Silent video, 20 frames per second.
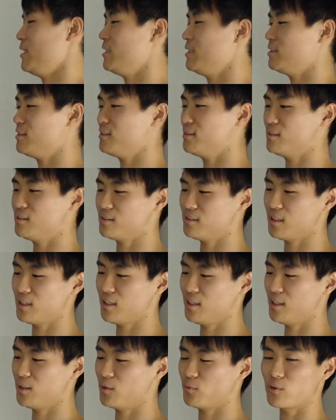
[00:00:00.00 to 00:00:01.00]
and this is.
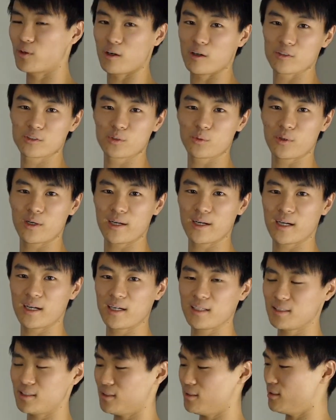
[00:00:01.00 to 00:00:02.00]
We're also where I got
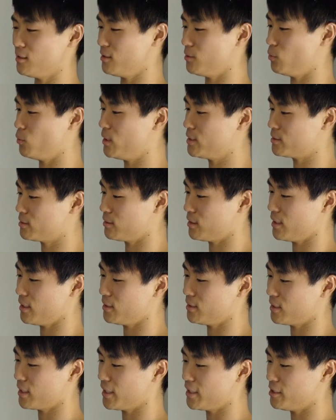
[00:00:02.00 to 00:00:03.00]
at the
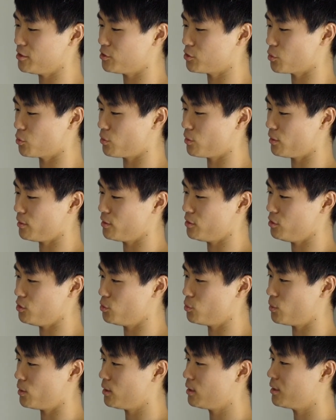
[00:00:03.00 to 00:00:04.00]
Westlake Nike store, the
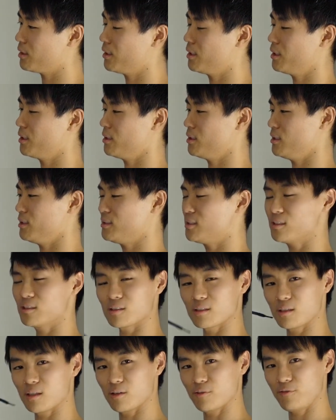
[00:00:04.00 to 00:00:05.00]
new one. This is
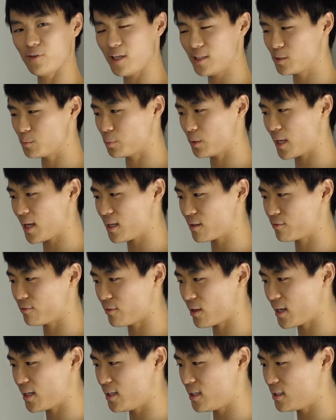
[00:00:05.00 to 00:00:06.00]
uh, Fade to Black
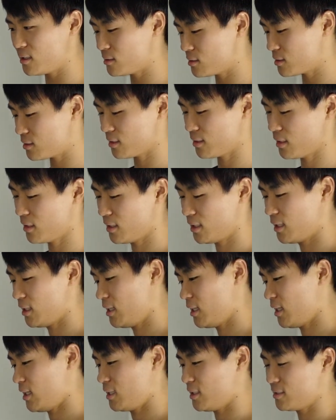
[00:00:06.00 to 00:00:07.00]
Flyknit,
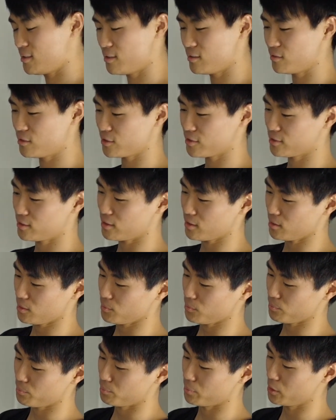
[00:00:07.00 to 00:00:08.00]
and this is just
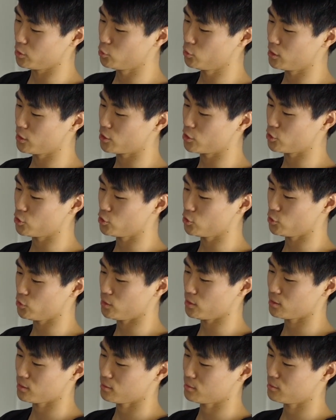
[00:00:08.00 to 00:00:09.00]
the Blue
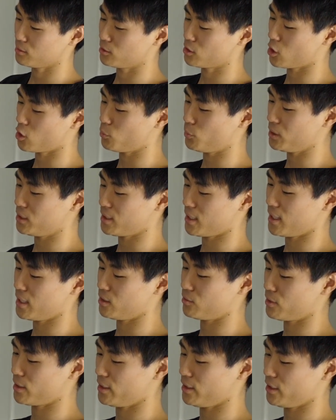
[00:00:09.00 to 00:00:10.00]
Lagoon Kobe
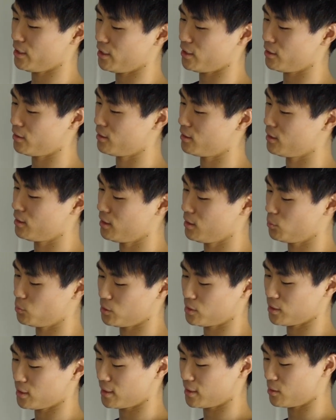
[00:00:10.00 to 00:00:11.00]
ten right here.
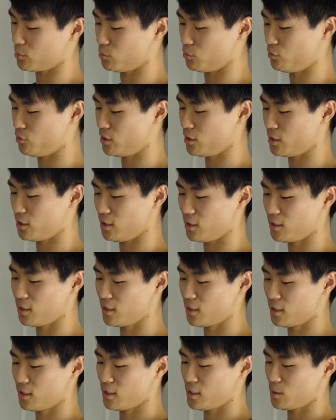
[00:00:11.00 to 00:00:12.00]
With like a really,
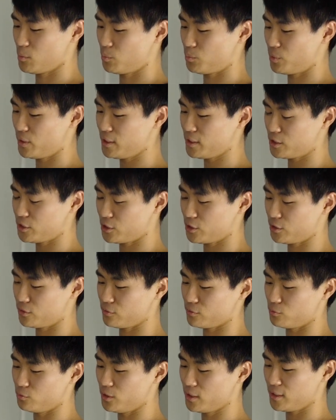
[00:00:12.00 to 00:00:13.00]
pretty, sh
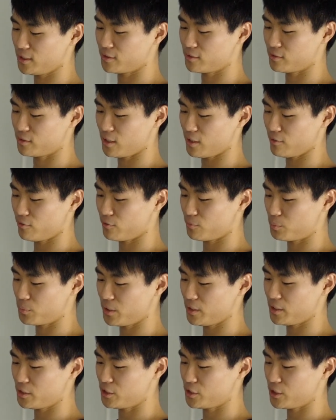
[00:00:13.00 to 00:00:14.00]
really stiff,
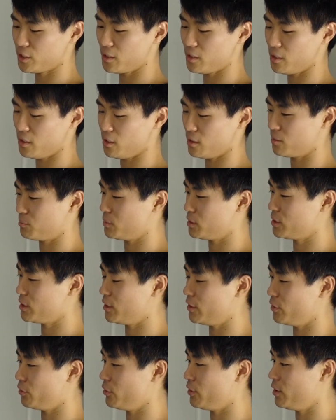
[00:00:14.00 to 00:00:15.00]
pretty shitty
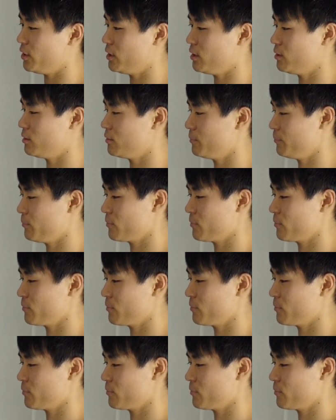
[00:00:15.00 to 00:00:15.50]
material here.